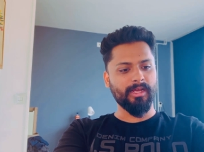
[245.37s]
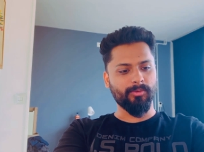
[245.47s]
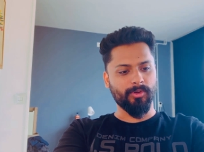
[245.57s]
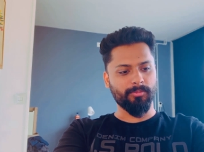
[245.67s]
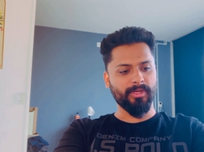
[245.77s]

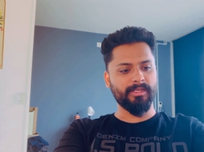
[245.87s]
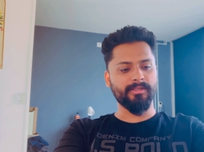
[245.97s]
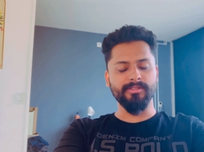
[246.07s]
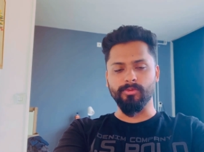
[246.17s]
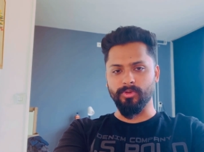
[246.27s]
What my
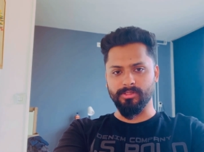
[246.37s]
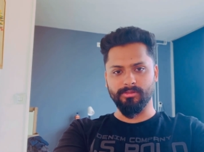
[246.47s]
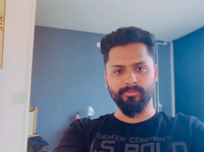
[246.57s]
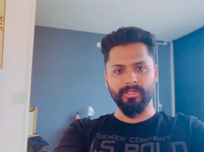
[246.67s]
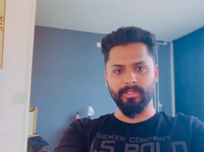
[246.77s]
intention was
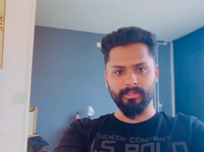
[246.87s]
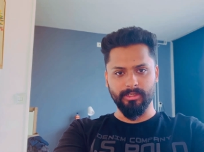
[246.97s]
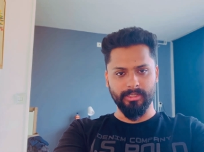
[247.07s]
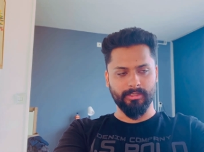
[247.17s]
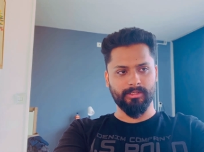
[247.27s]
very
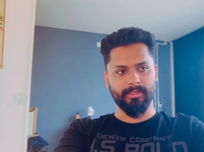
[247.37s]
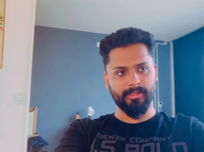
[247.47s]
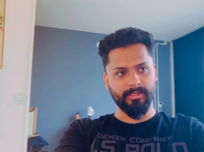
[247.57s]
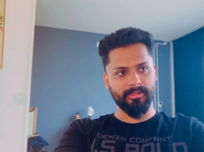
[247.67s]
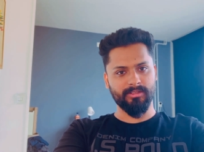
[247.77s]
clear,
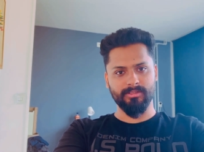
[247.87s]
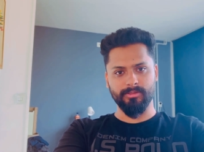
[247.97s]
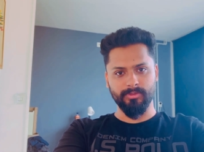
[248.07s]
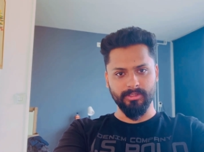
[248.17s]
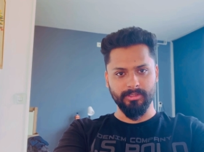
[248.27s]
and the intention
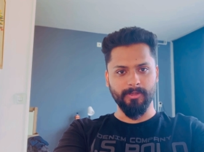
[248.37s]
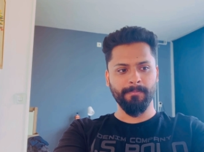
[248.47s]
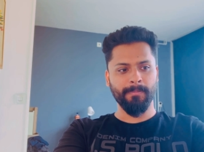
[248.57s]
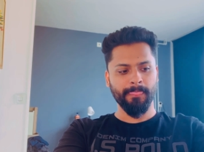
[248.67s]
was,